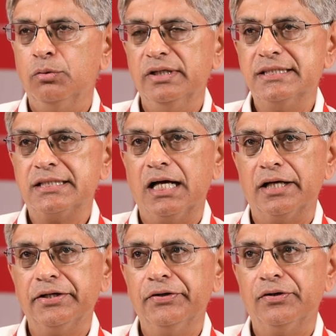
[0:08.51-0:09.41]
We
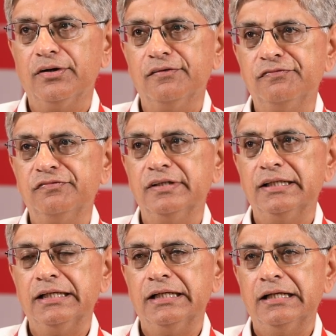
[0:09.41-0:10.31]
started off
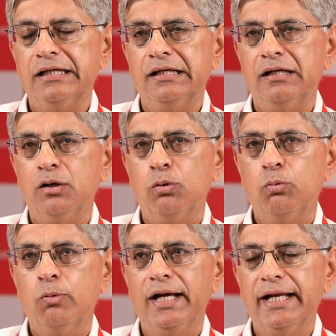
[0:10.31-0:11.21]

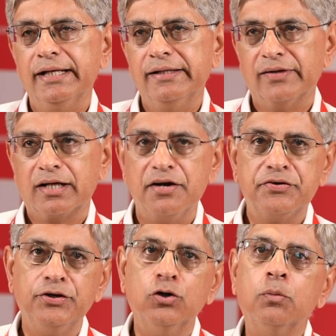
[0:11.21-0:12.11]
when the
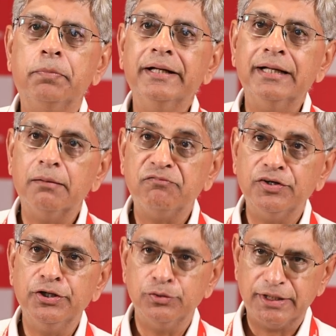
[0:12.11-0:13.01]
country opened up
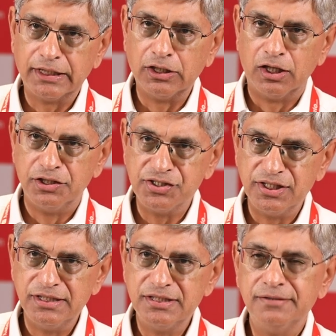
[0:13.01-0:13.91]
for new
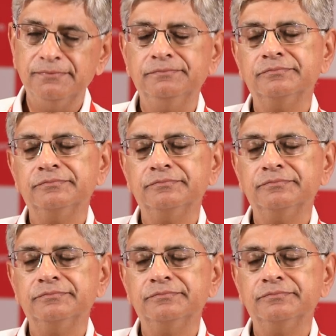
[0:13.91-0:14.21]
technologies